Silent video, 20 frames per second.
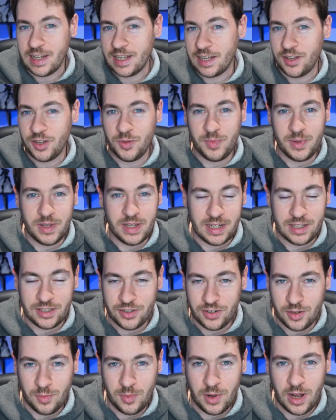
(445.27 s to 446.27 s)
It could be an
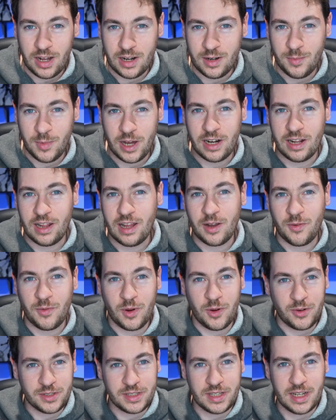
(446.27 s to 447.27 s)
internal monologue
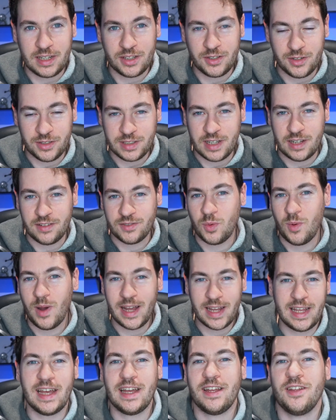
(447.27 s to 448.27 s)
where we're saying to ourselves,
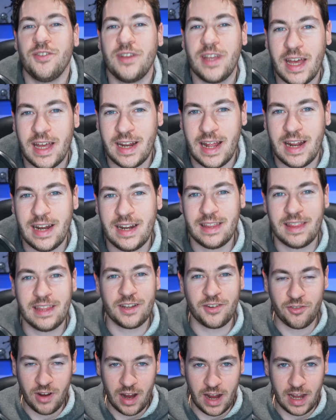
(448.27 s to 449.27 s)
why can't you get
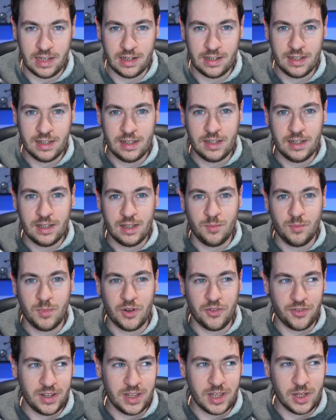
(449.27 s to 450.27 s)
anything right?
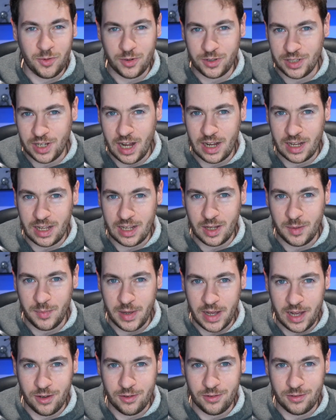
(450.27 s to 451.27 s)
But really, we're talking
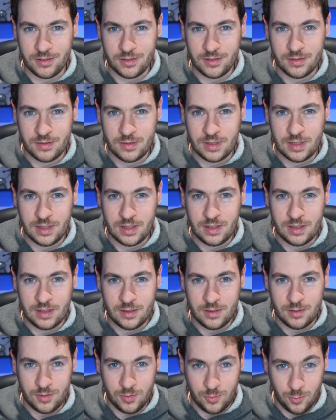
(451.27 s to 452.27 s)
about,
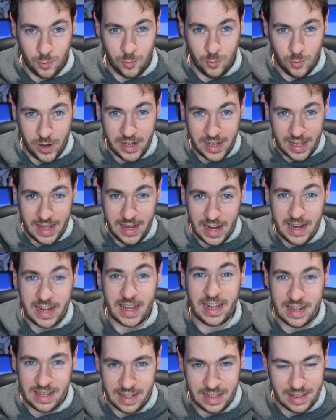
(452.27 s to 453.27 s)
why can't I
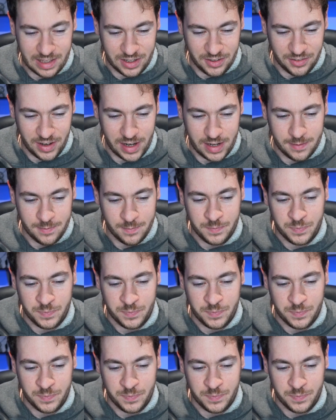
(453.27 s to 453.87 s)
get anything right?